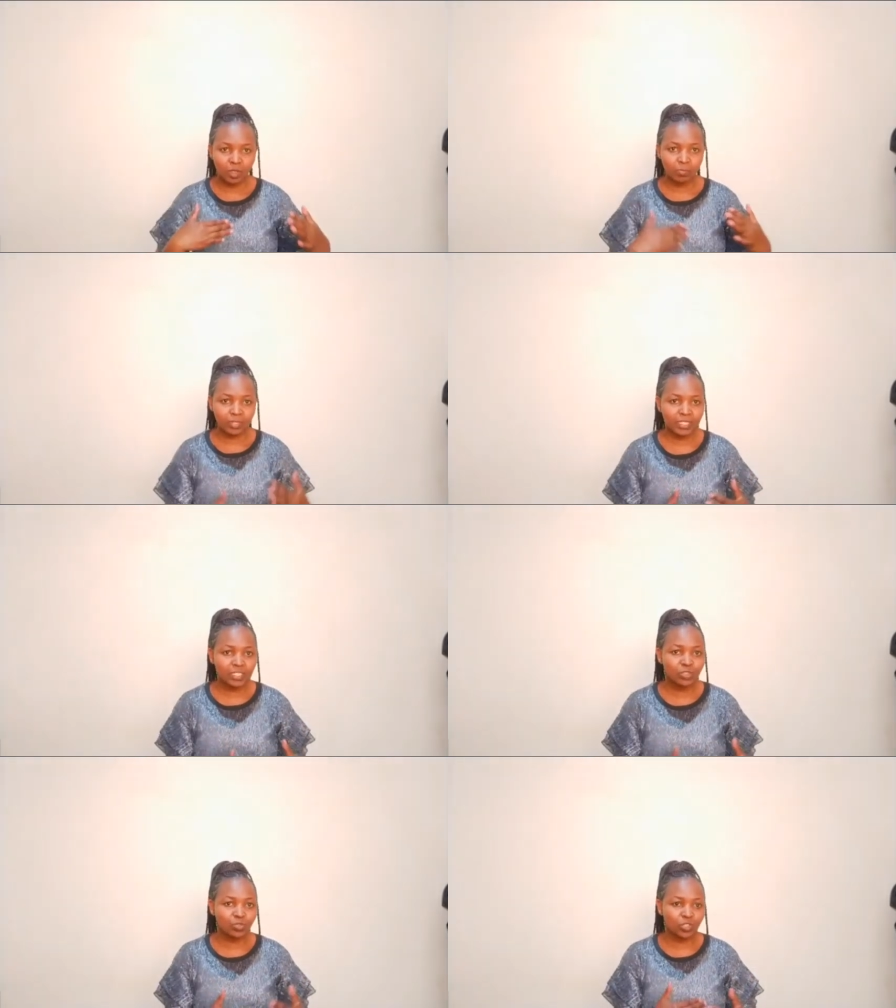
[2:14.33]
please
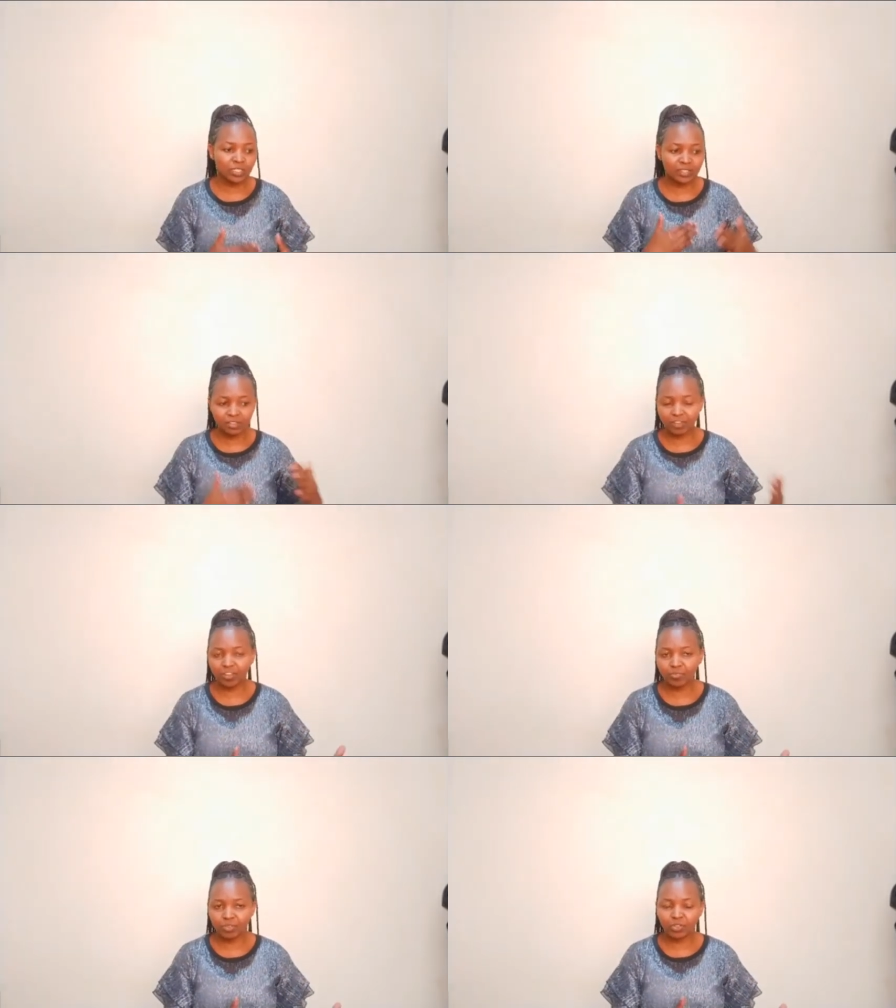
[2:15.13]
do not give up,
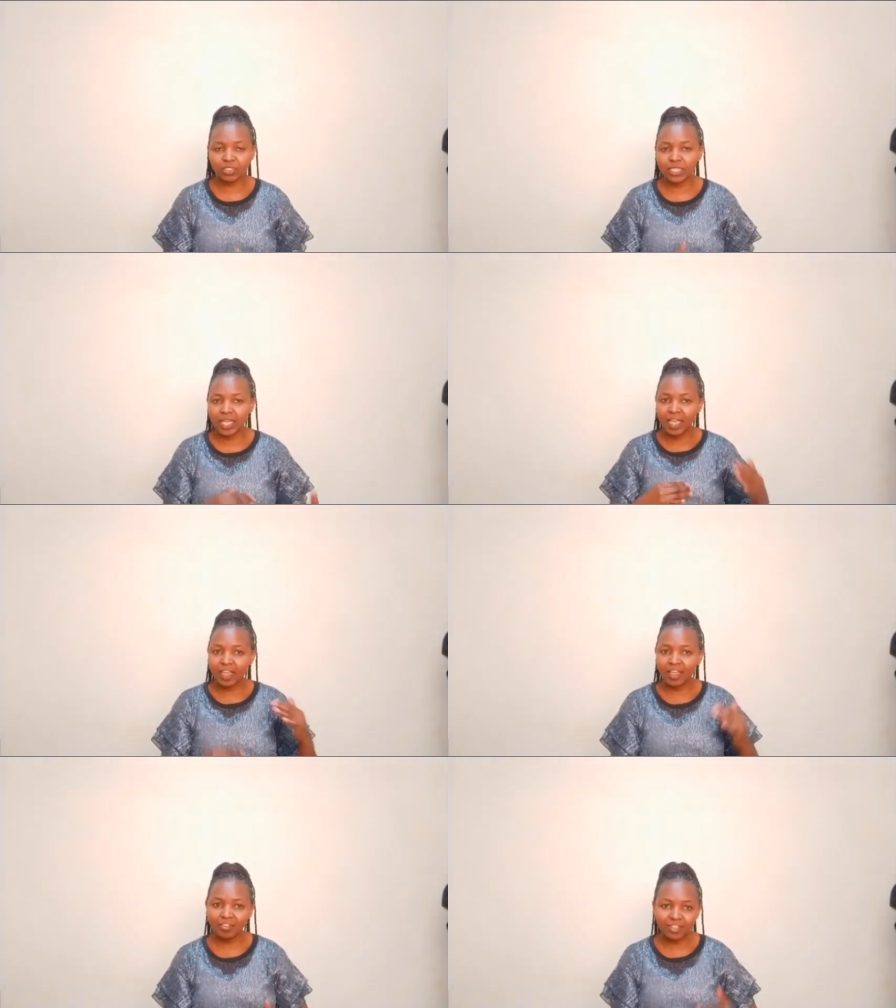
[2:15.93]
because
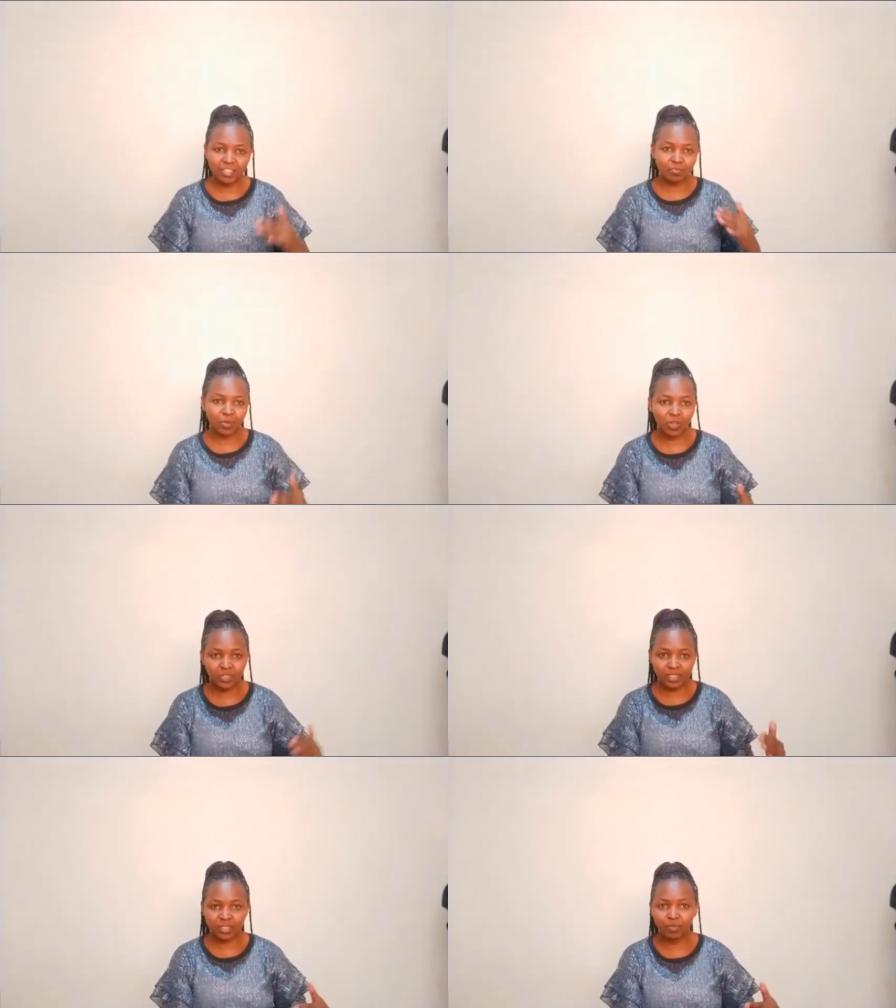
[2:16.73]
every small
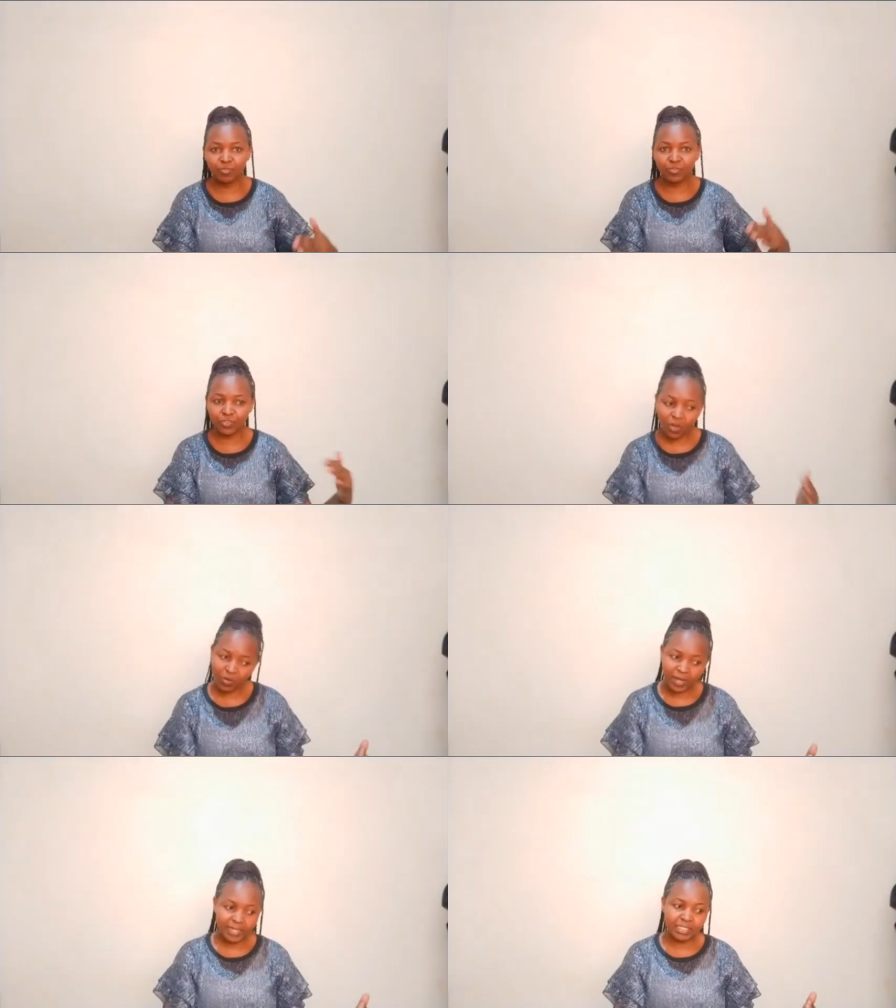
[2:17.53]
step
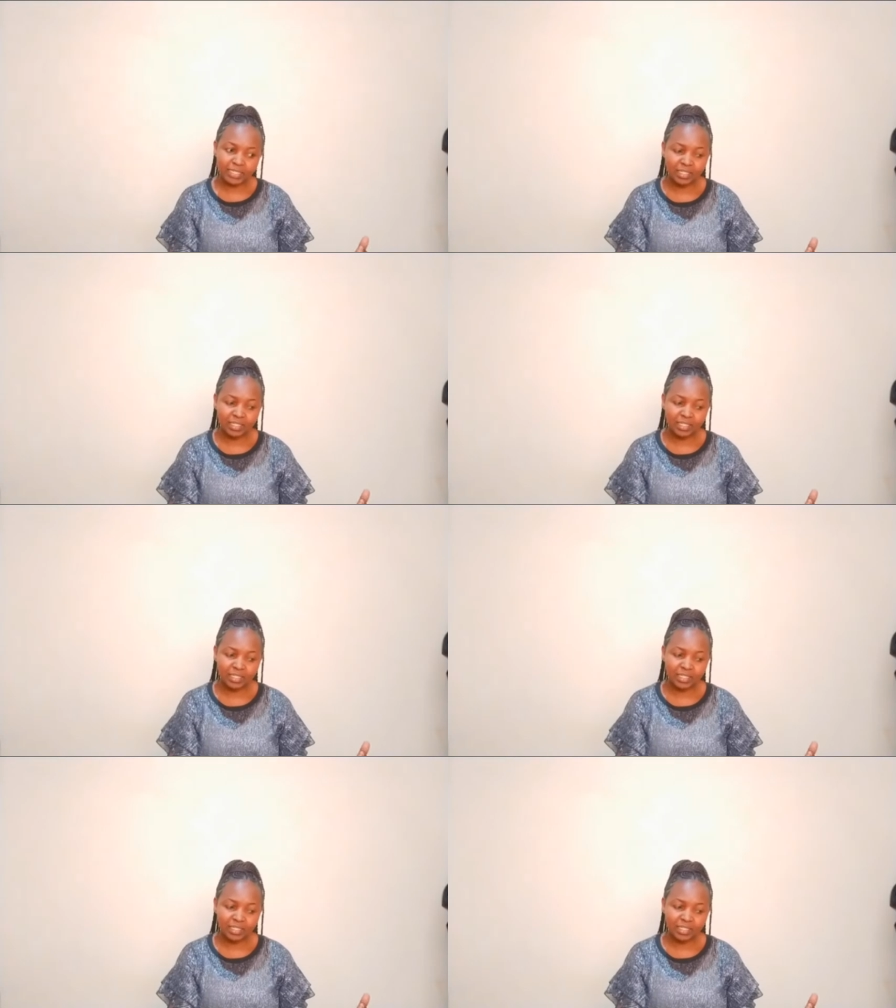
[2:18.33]
forward